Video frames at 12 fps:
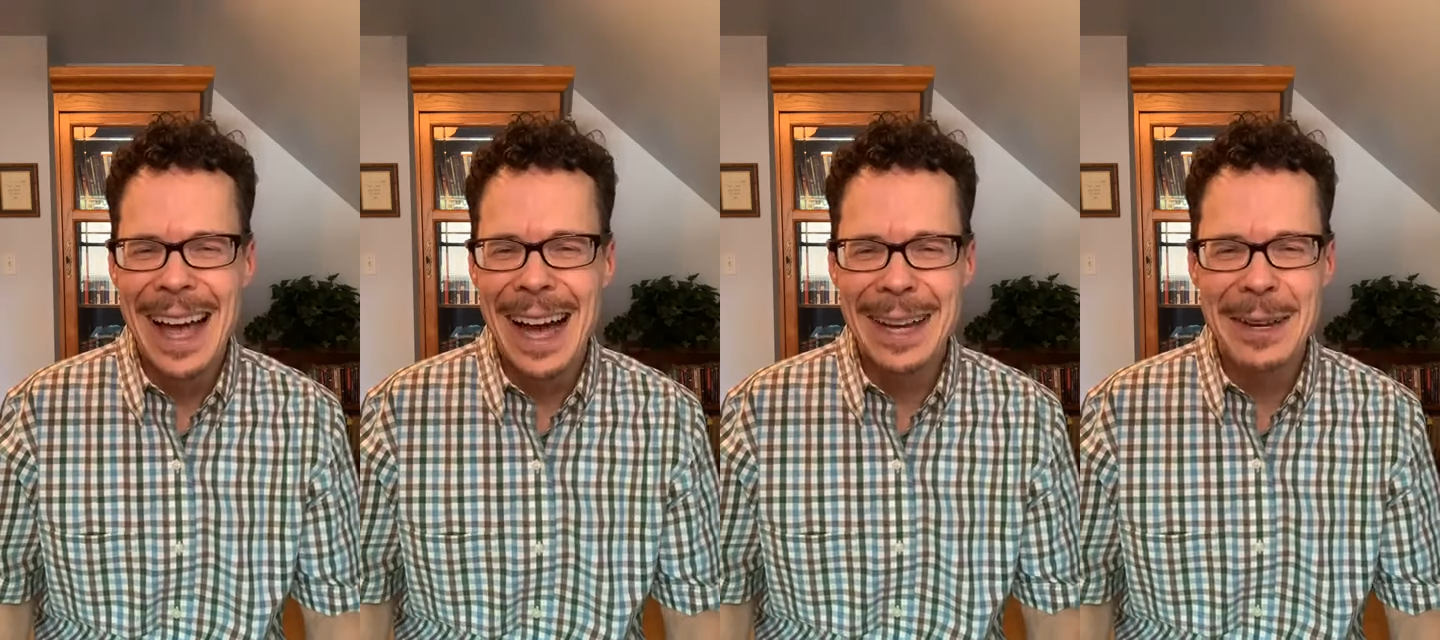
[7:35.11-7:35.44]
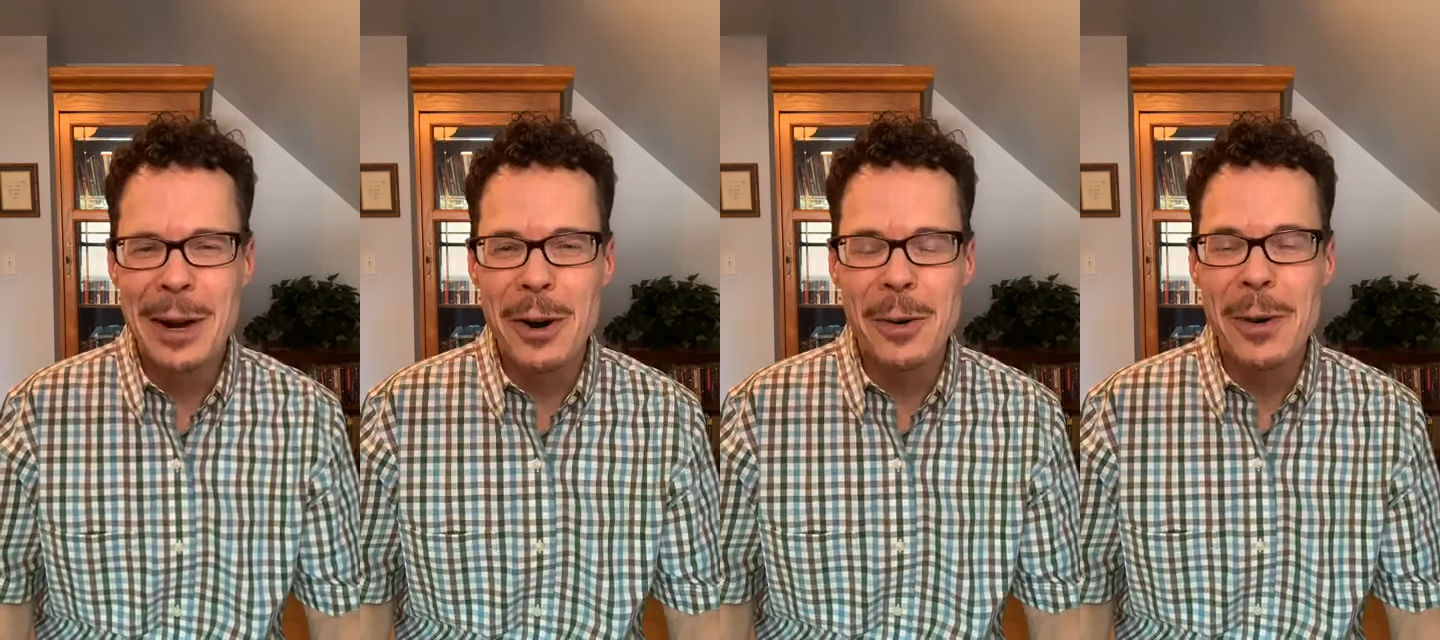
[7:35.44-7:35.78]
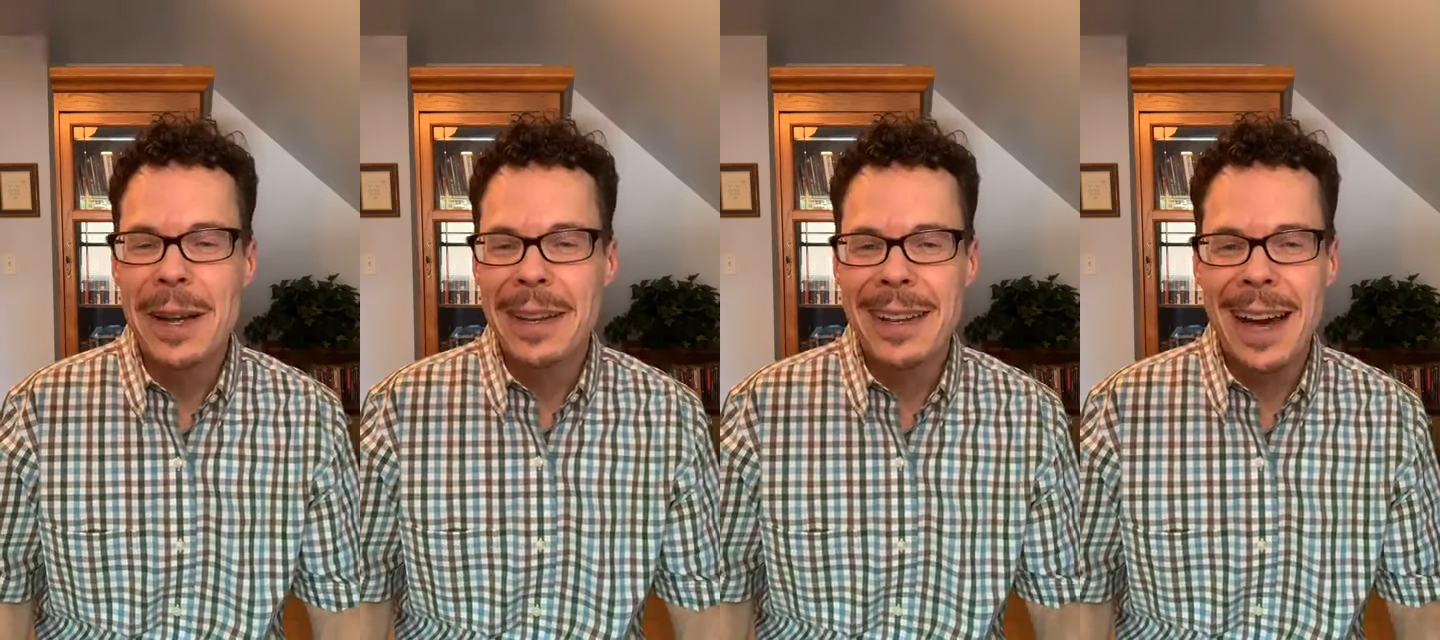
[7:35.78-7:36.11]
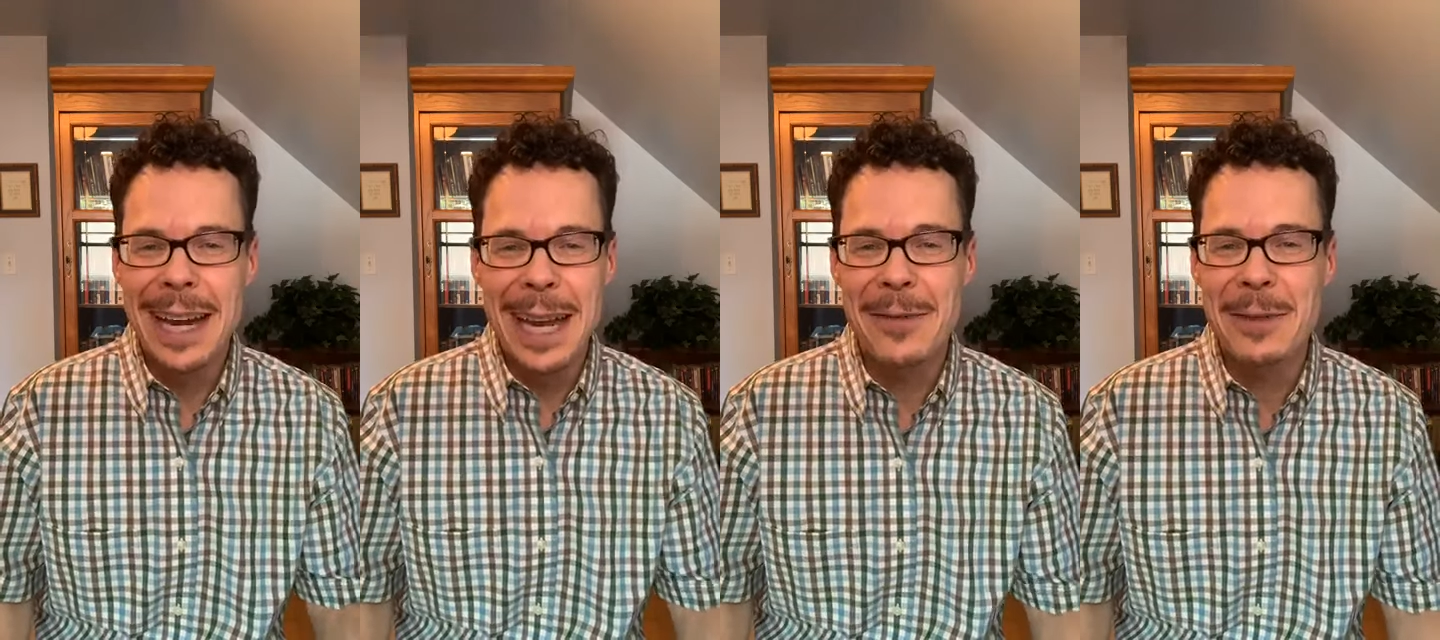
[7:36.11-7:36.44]
I know
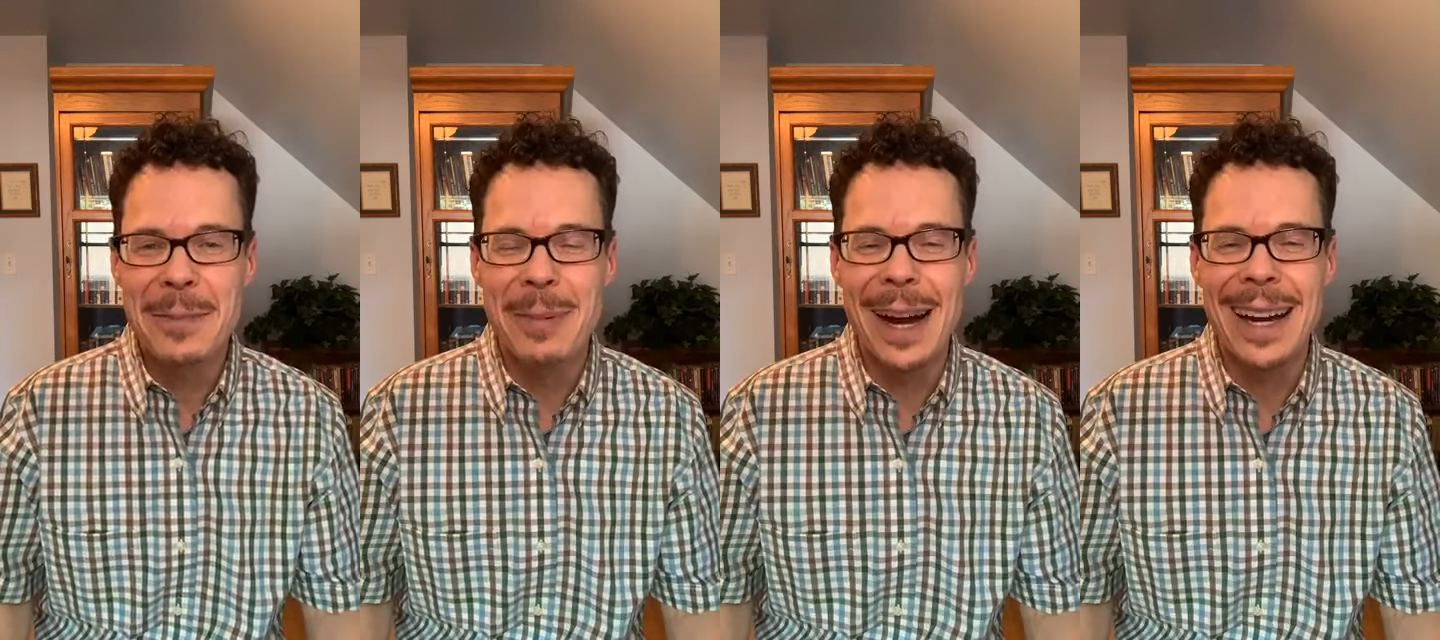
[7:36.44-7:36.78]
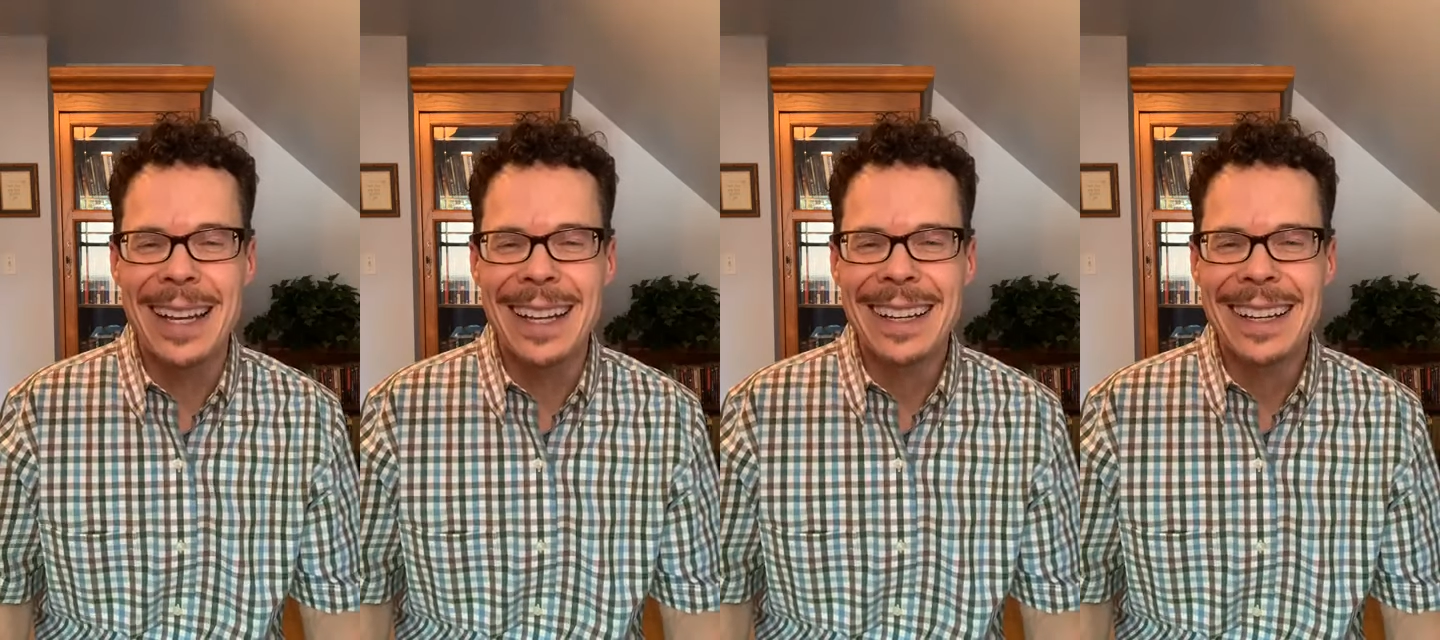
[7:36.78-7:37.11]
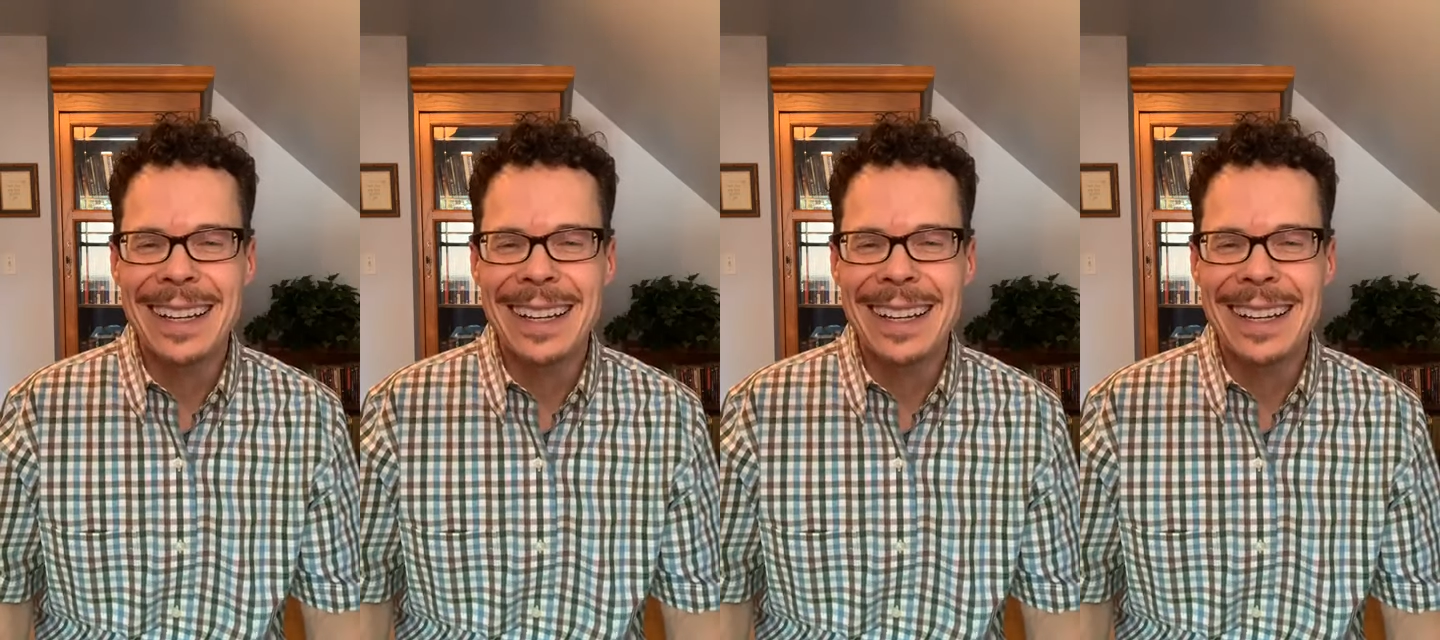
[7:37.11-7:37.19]
not everybody